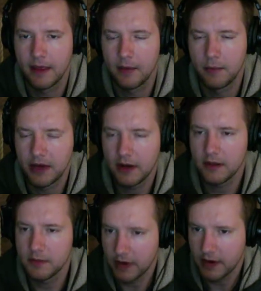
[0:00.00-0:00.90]
But
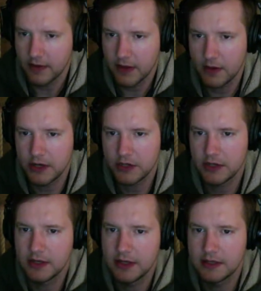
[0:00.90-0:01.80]
another part of the
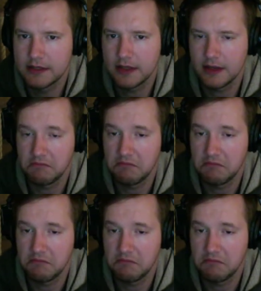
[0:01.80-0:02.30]
equation is